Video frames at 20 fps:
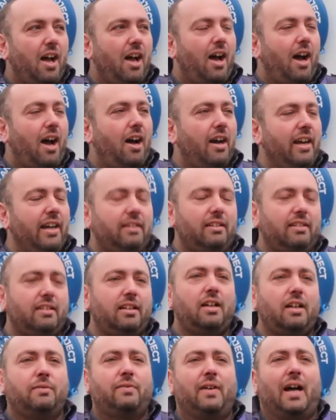I
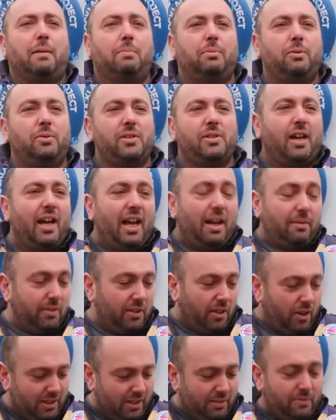love apples. I have an
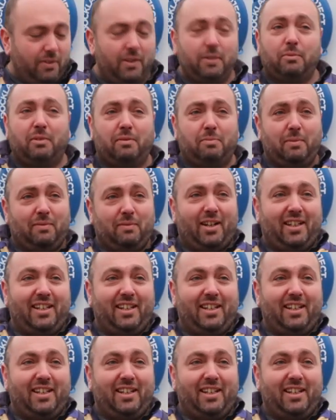iPhone with me right